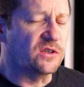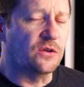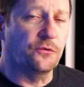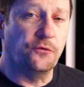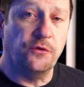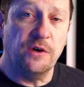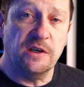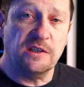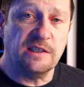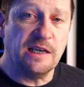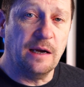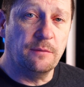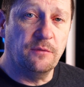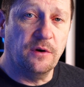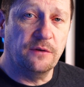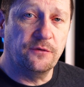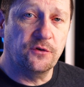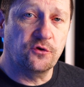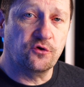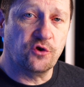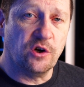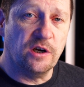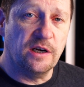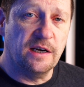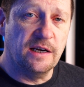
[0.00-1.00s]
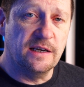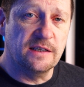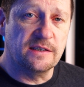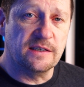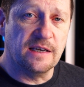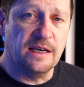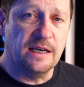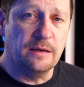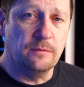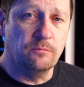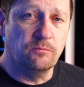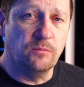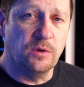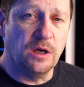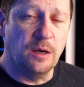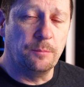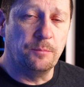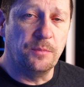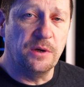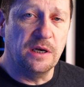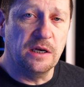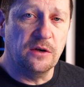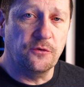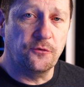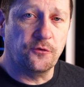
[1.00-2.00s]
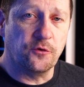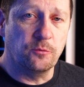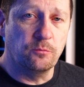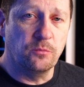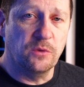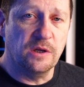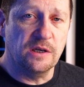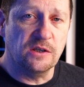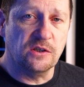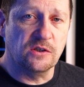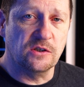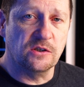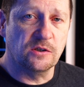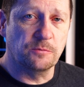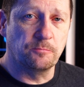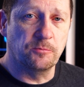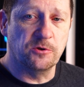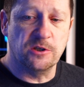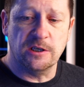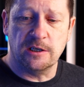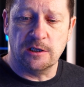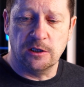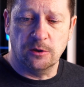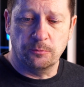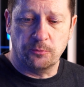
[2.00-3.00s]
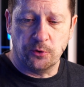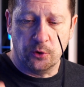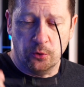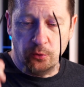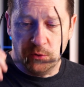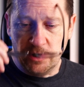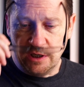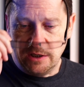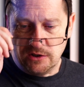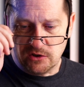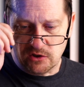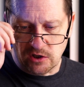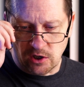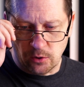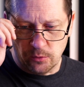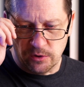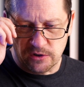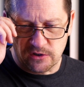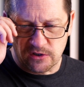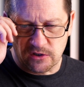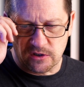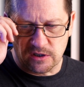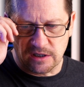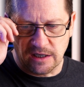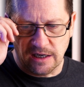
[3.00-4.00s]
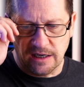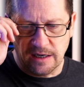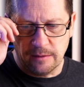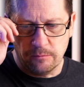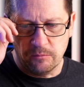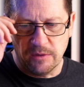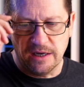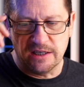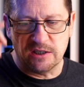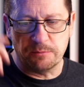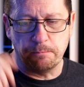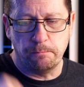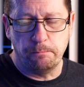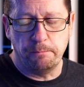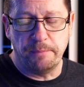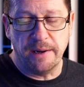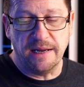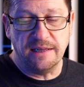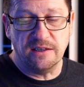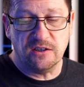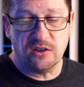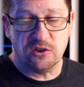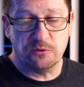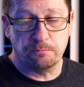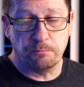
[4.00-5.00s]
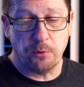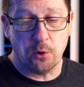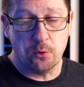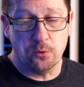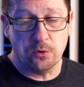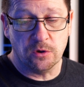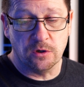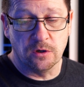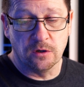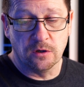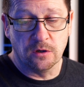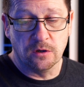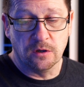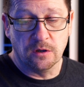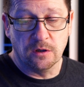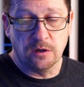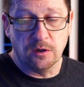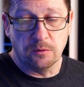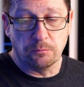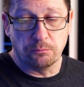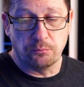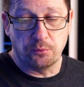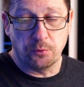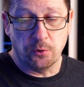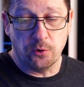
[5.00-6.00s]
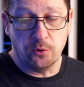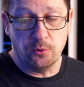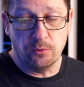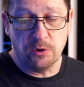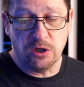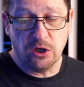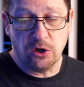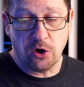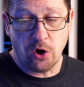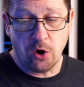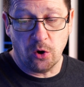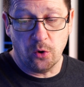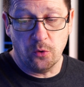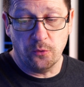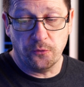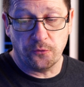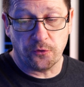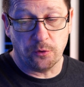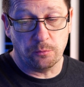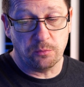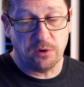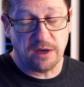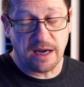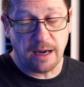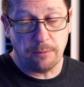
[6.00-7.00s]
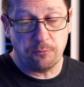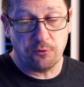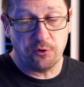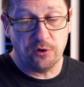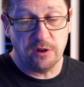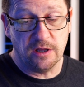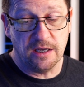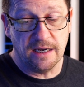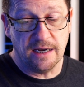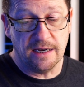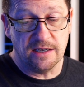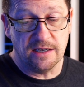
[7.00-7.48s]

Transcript: the first time I've ever tried a beer from this particular brewery, so it's BentSpoke Brewing Co from Canberra in the